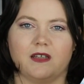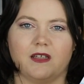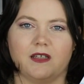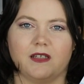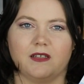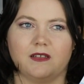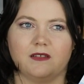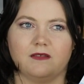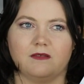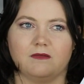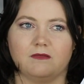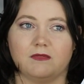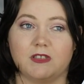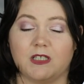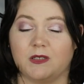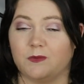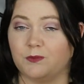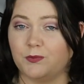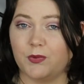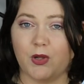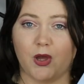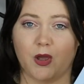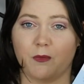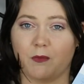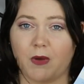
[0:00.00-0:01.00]
It
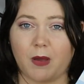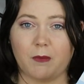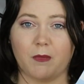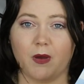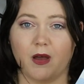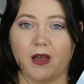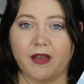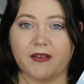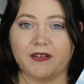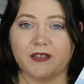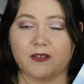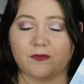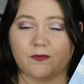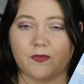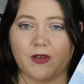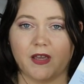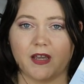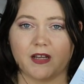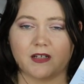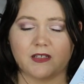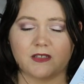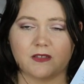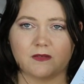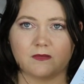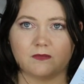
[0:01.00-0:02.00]
didn't blow my mind. In
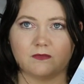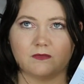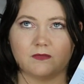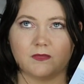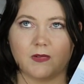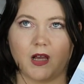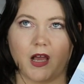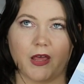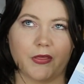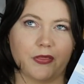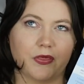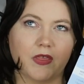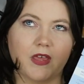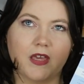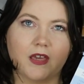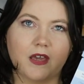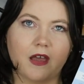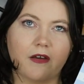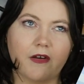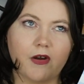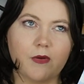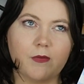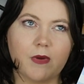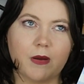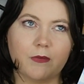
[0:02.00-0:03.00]
fact, I think
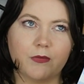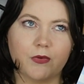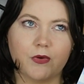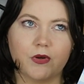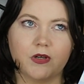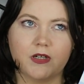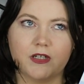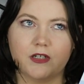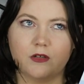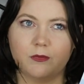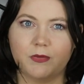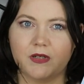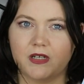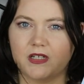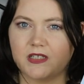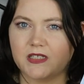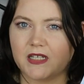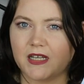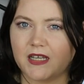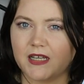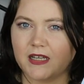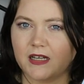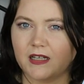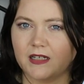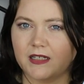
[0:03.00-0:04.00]
I remember a little bit of
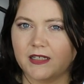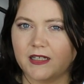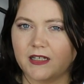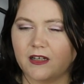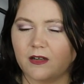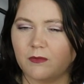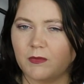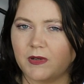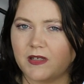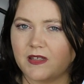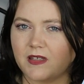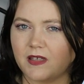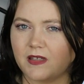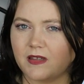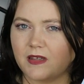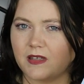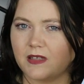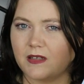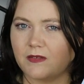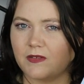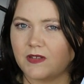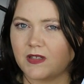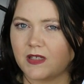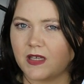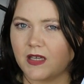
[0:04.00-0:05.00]
tingling on my
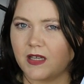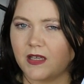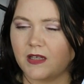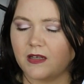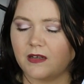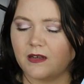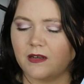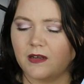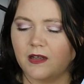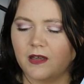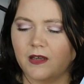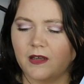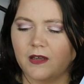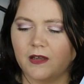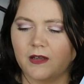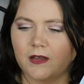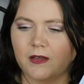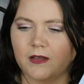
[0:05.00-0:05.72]
sensitive skin.